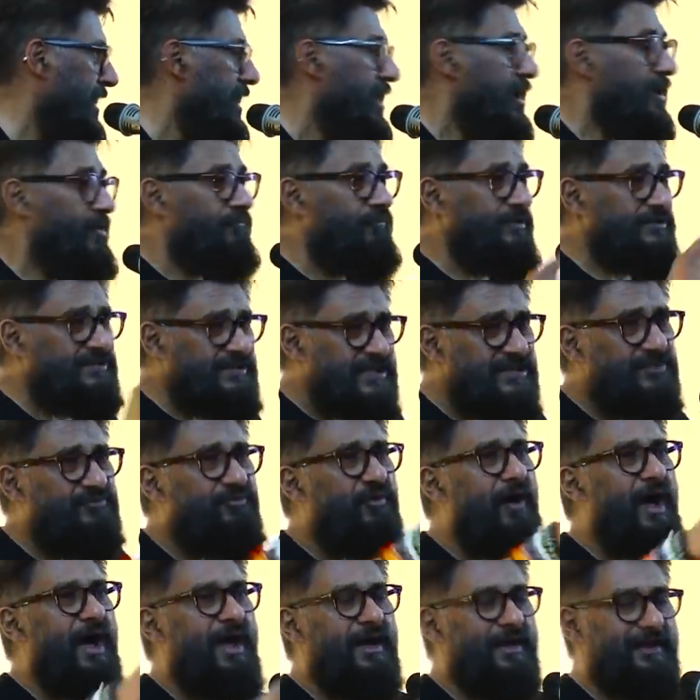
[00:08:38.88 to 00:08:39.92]
Which is
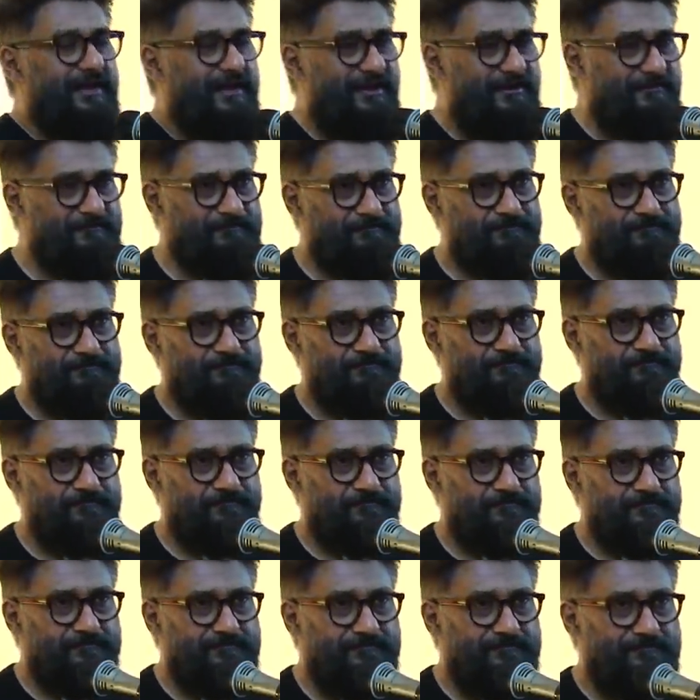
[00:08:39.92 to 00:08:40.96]
why,
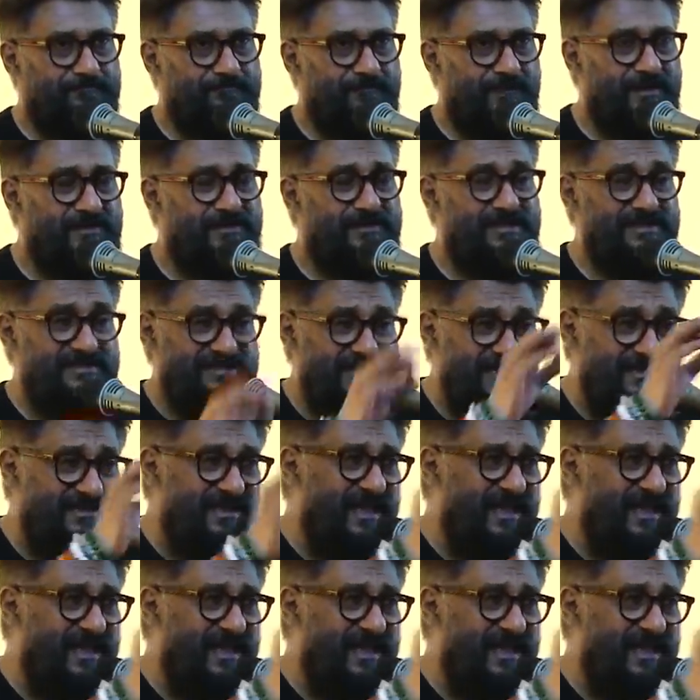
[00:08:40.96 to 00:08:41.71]
this is the